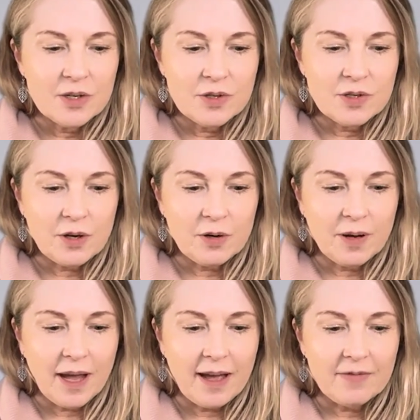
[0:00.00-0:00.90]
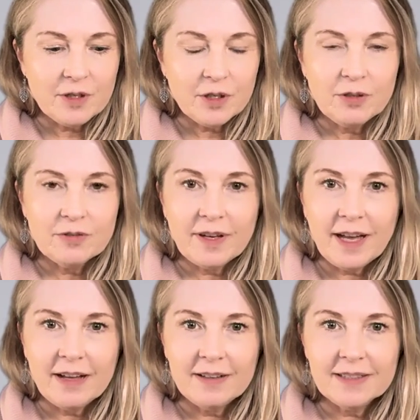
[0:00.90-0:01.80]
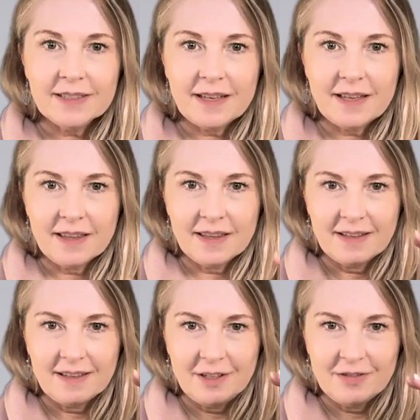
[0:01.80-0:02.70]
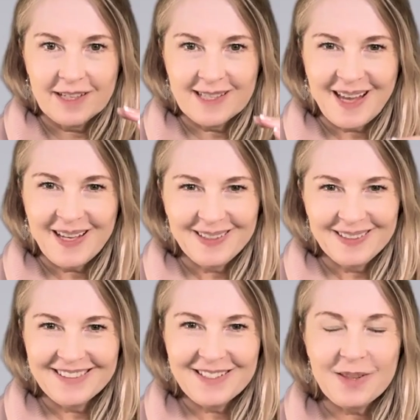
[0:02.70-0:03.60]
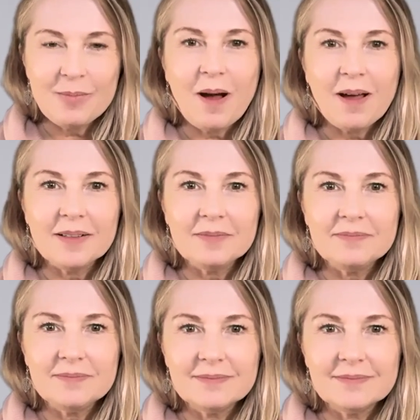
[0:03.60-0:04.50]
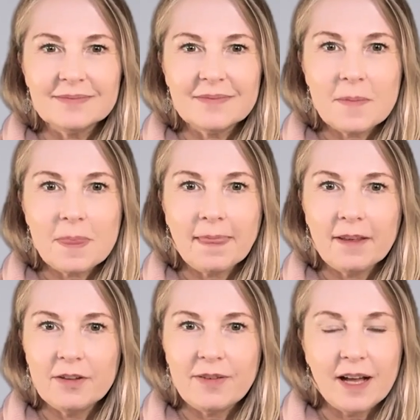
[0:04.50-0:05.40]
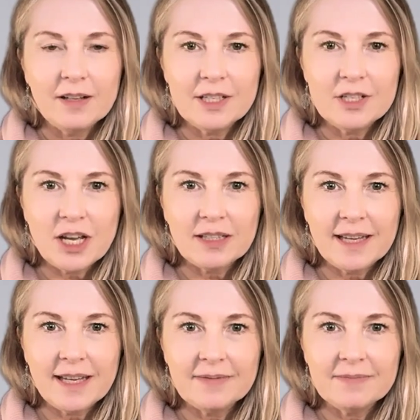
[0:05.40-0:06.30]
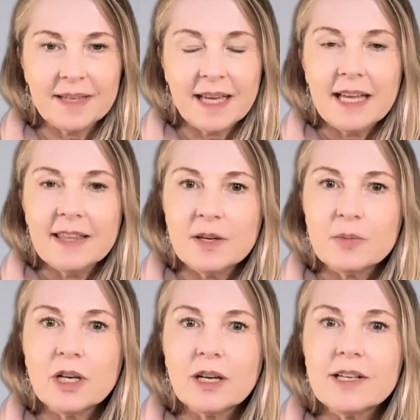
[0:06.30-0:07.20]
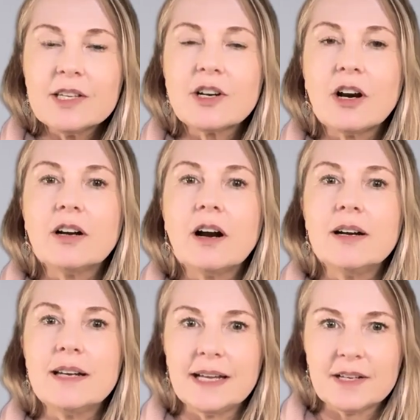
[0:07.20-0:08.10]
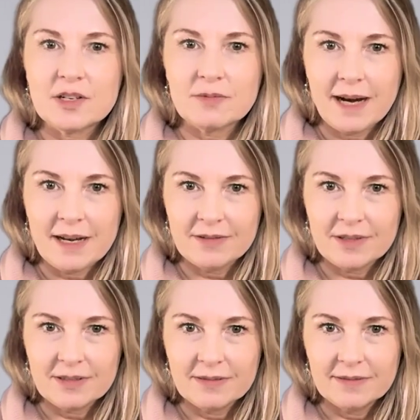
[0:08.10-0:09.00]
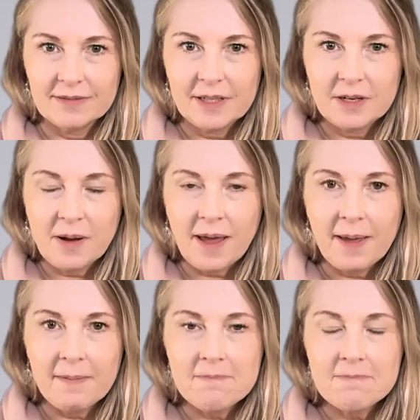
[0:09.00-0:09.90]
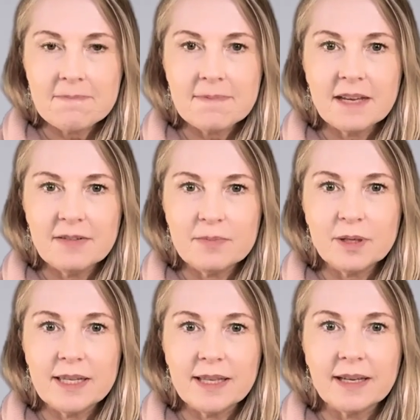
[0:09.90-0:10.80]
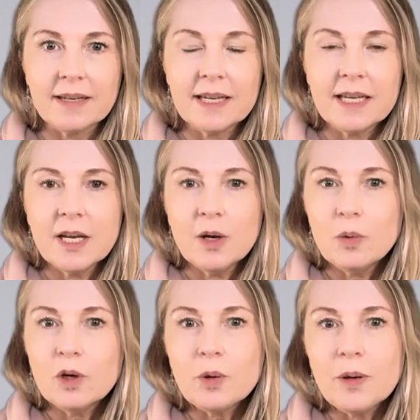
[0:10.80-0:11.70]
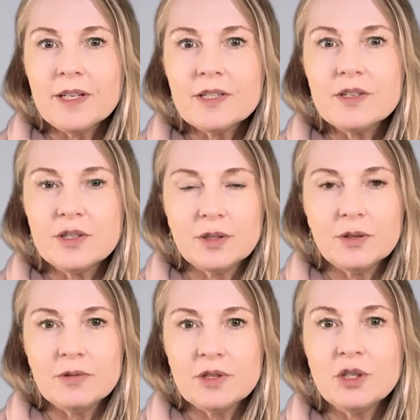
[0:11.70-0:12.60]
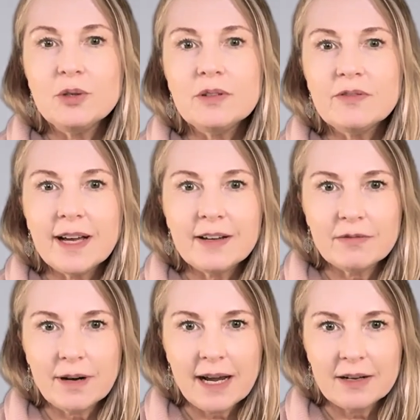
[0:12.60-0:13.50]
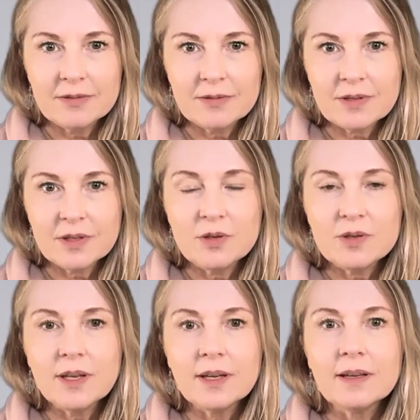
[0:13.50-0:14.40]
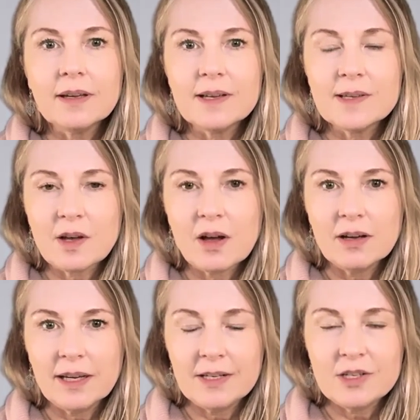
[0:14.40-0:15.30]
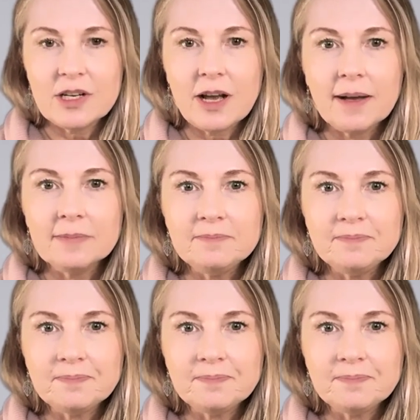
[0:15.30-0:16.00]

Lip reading: So after you've exhaled to the bottom, you've held it gently, then we're going to start our next round, okay, of breathing. We're going to do 2 to 5 rounds using a song each time.